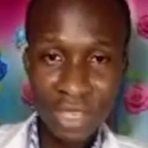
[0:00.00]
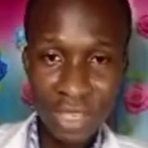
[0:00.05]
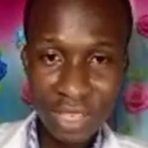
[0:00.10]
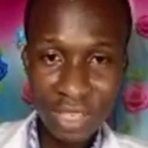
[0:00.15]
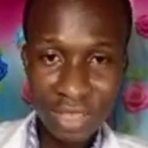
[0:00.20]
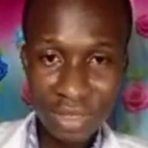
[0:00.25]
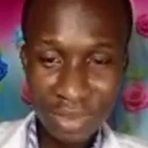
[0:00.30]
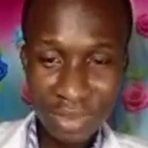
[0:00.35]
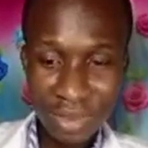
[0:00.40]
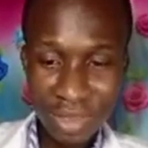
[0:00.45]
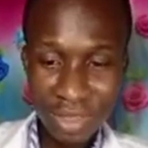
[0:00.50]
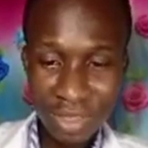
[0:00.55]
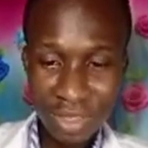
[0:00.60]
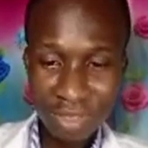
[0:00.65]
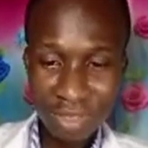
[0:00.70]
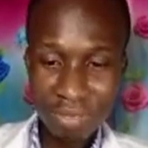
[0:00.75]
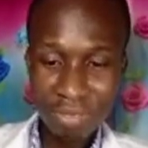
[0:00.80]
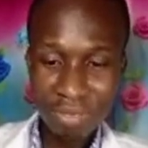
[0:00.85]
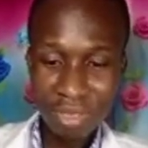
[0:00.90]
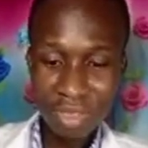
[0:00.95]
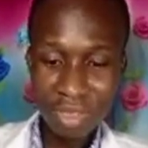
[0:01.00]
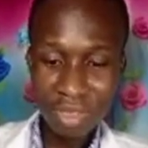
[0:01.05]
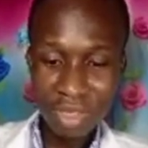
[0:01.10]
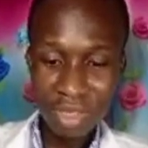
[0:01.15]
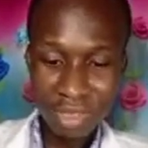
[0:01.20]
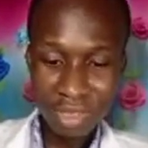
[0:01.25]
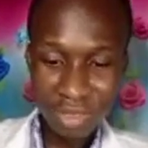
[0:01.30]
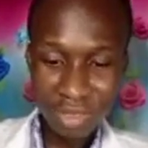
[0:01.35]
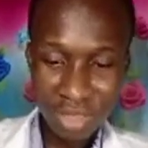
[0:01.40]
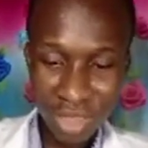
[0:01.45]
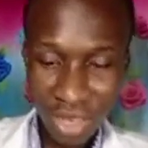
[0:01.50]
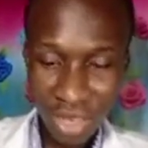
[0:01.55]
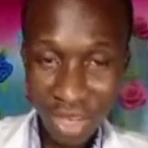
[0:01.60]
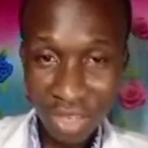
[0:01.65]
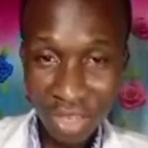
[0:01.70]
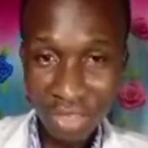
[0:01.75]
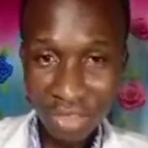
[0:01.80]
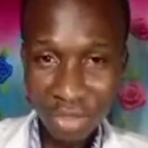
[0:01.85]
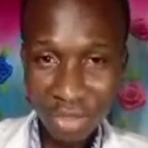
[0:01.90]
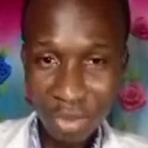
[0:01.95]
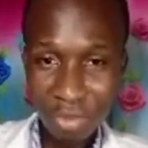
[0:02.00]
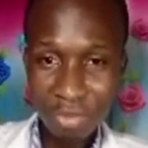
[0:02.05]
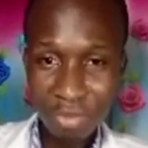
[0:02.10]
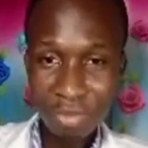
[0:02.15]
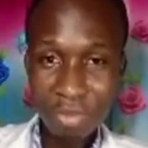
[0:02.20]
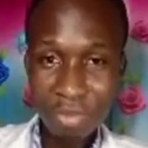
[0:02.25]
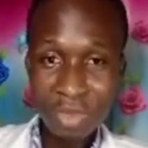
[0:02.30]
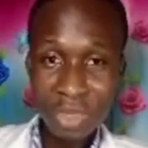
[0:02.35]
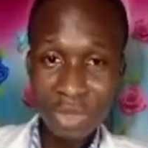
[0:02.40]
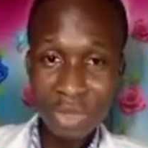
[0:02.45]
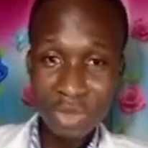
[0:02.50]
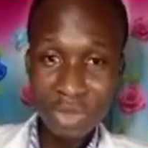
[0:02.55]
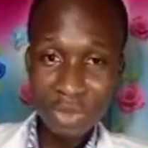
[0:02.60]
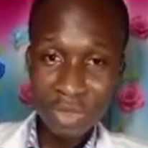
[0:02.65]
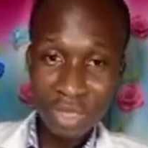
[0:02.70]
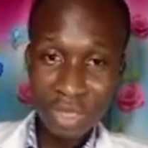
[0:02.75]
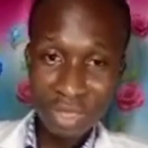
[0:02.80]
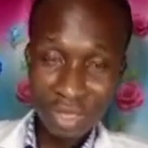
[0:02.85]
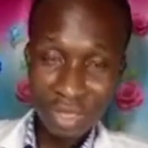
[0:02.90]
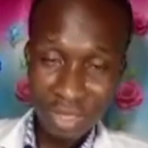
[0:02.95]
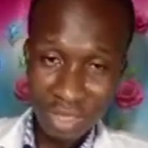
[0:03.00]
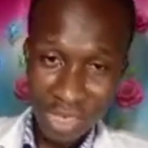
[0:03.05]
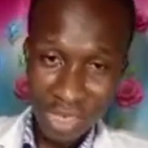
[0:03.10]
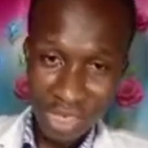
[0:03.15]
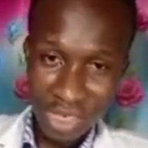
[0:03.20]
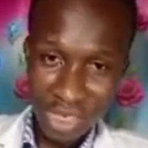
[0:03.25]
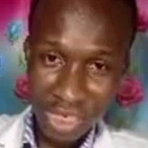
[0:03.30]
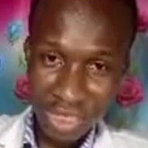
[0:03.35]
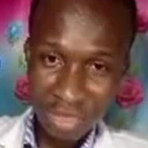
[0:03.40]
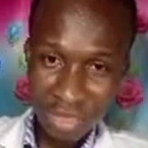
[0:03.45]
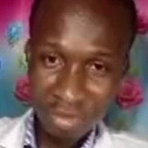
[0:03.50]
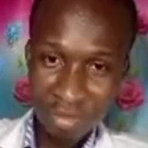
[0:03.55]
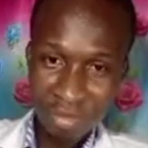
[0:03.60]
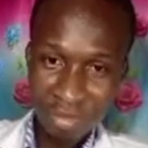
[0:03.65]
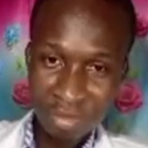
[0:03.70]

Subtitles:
so this brings us to the end of today's discussion.